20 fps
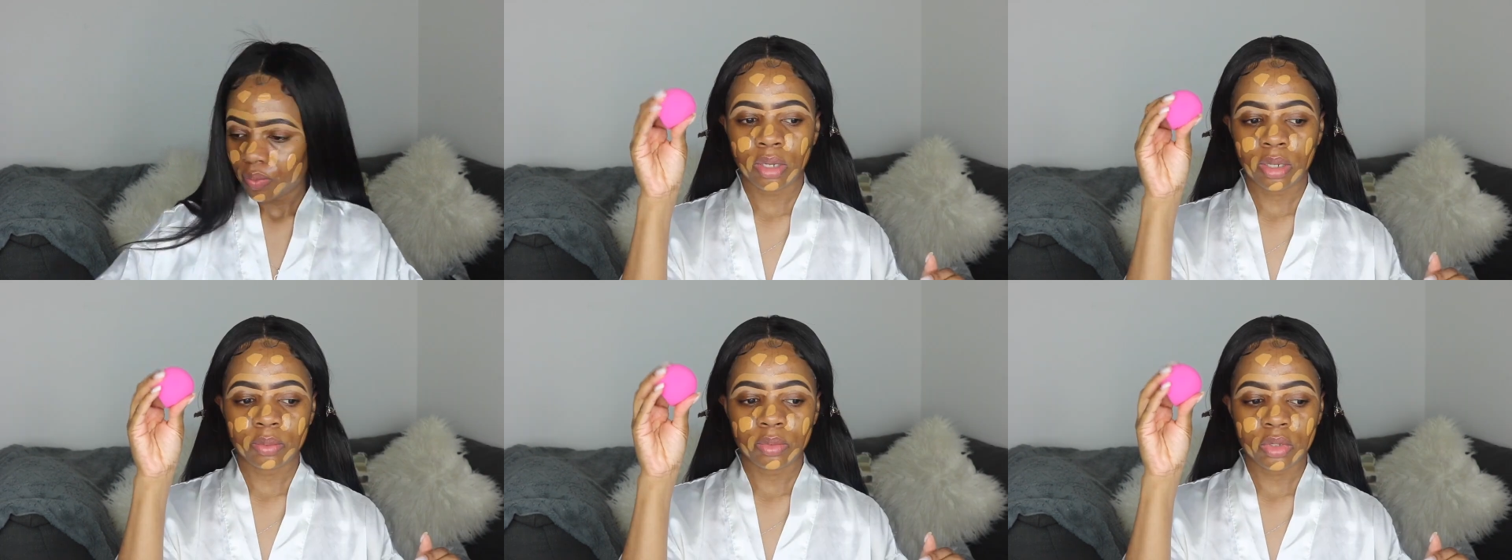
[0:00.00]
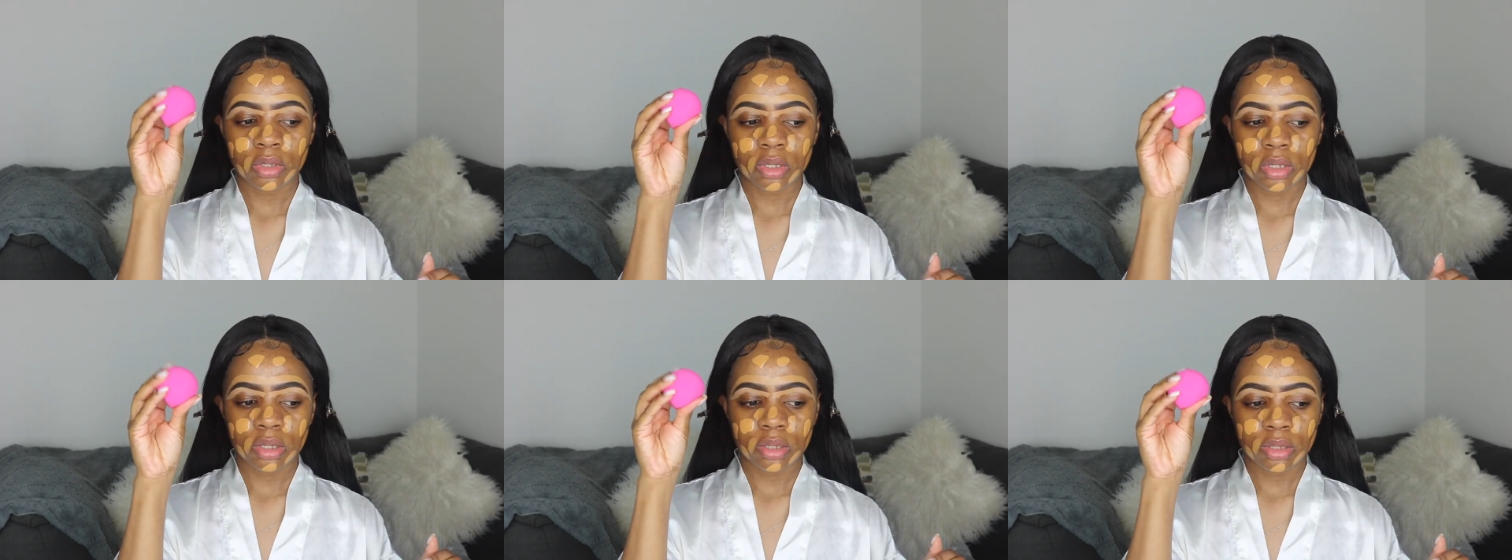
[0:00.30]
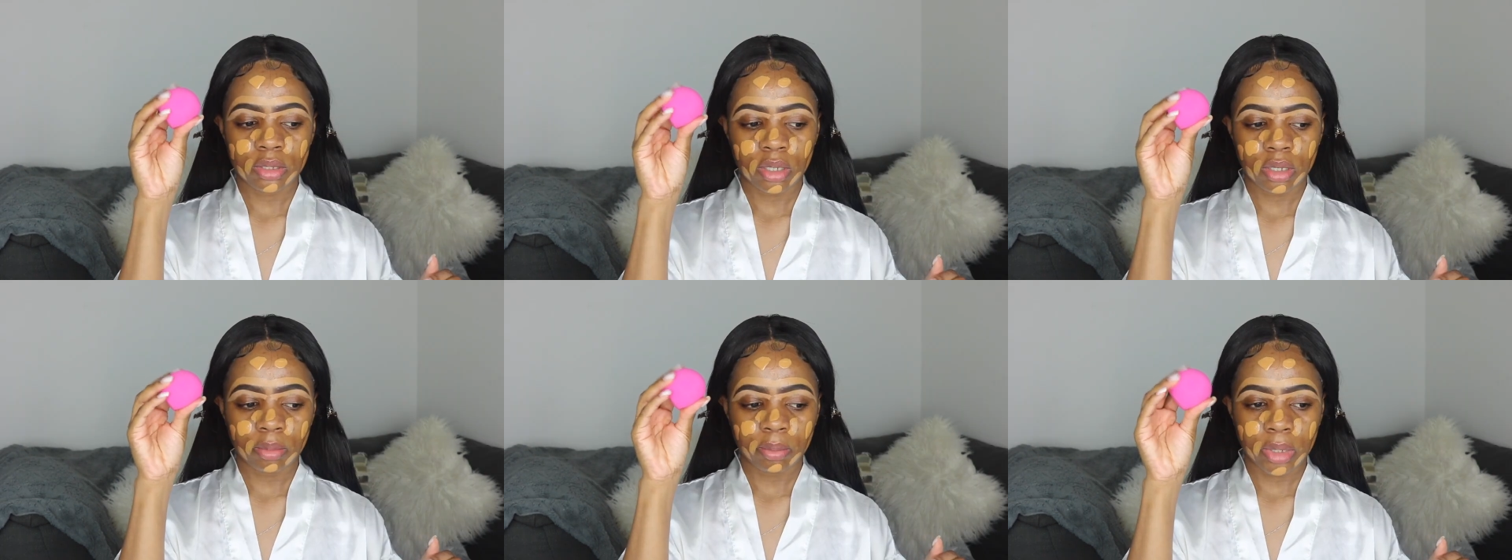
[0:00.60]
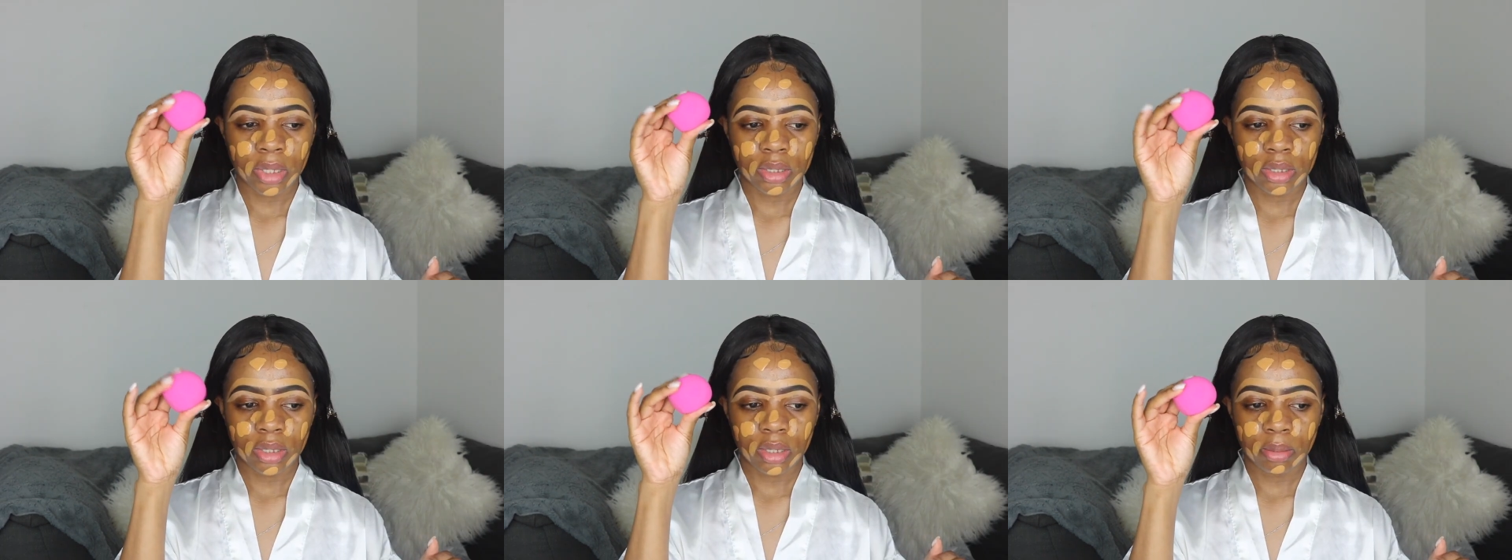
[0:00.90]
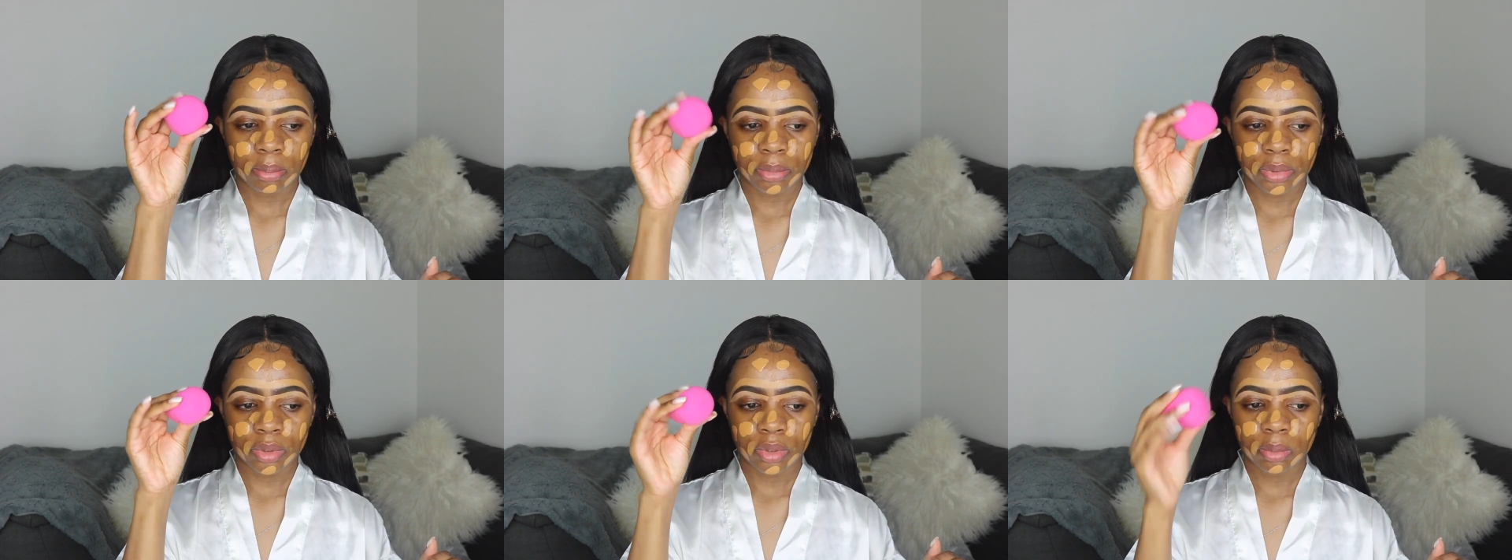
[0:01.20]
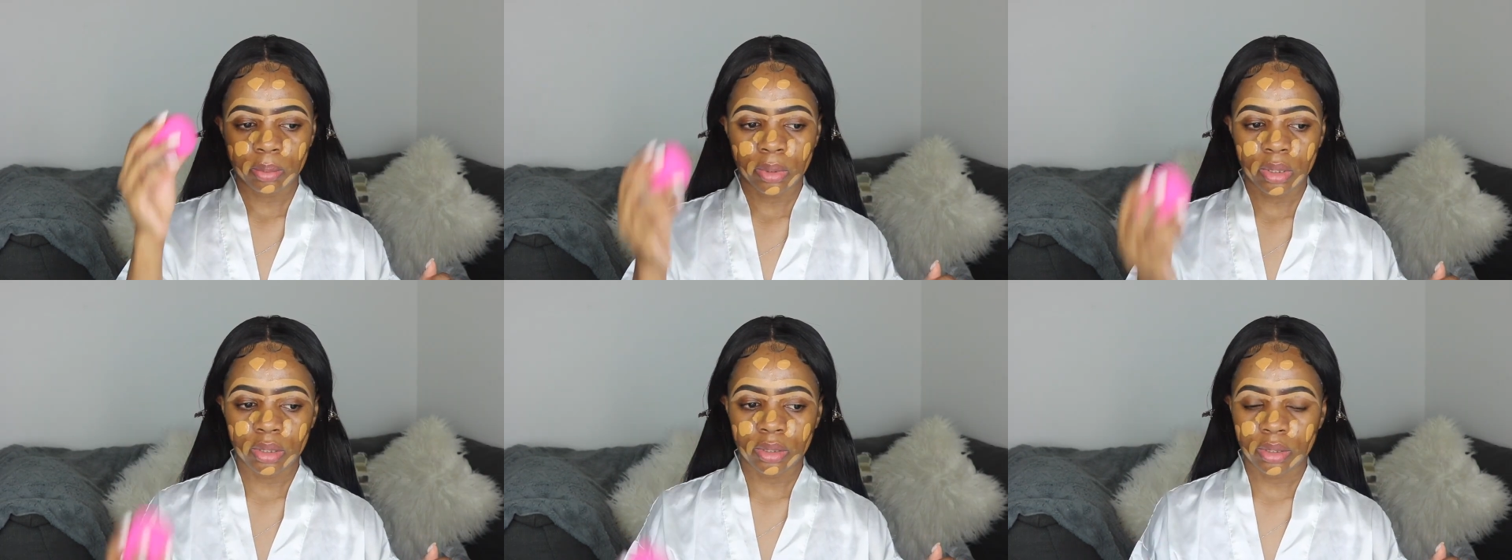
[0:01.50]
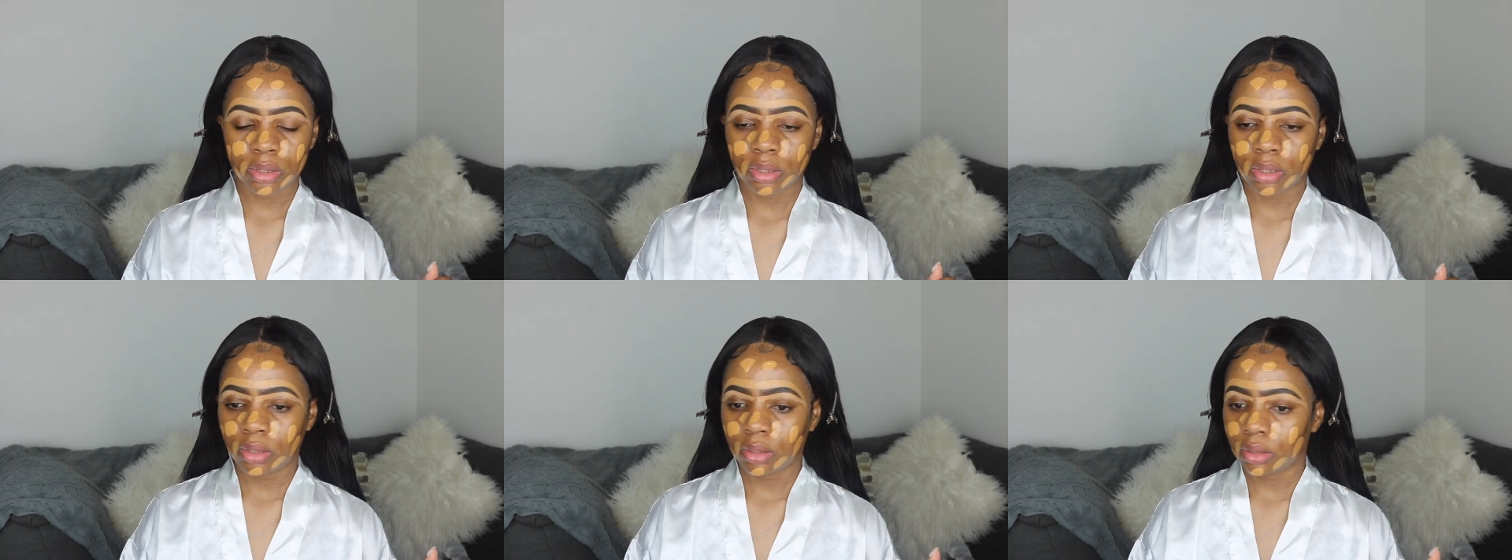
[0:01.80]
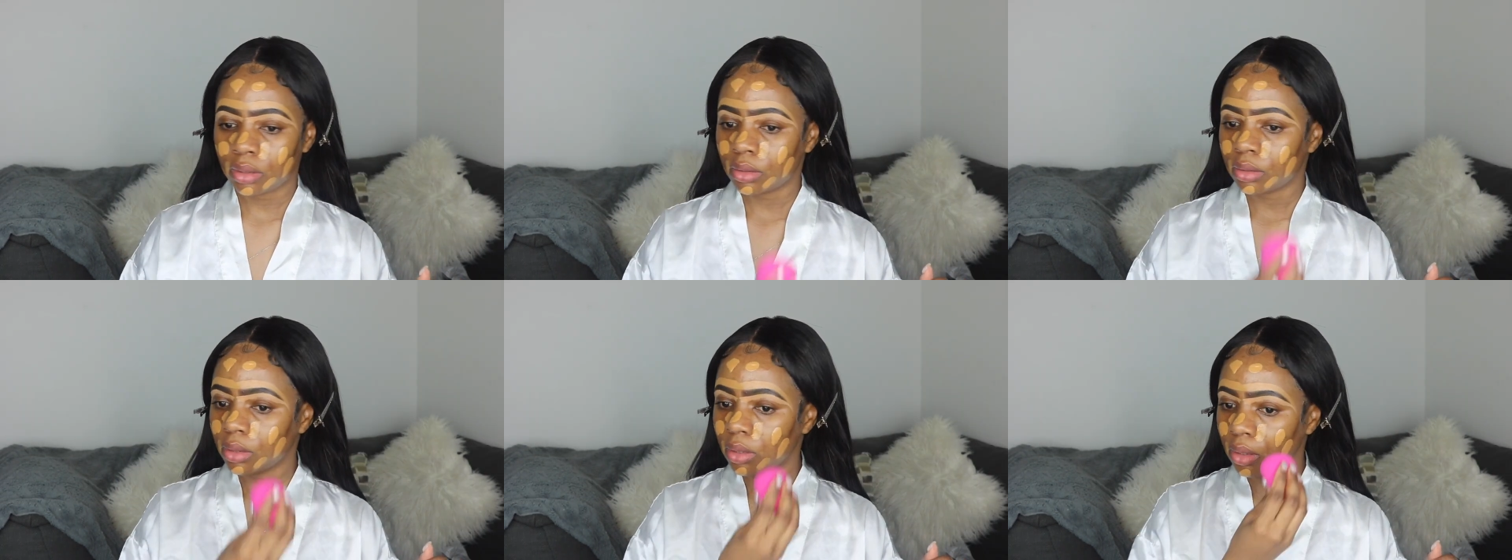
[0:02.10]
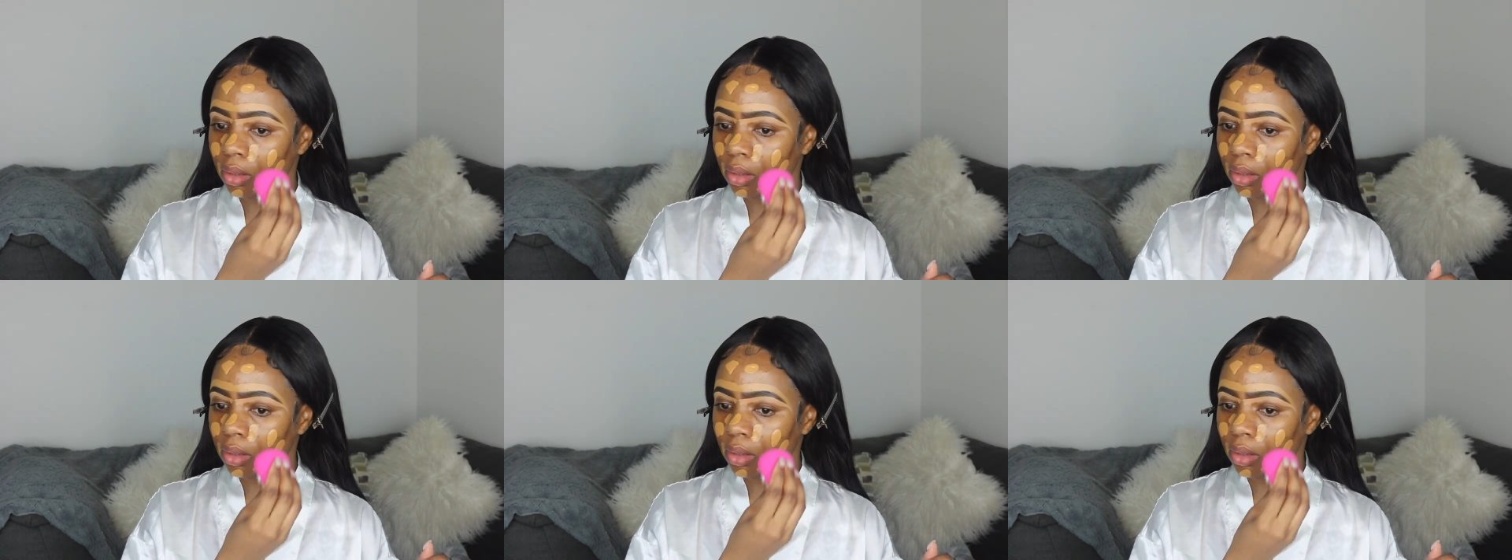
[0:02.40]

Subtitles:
I'm just going to take my damp beauty blender and I'm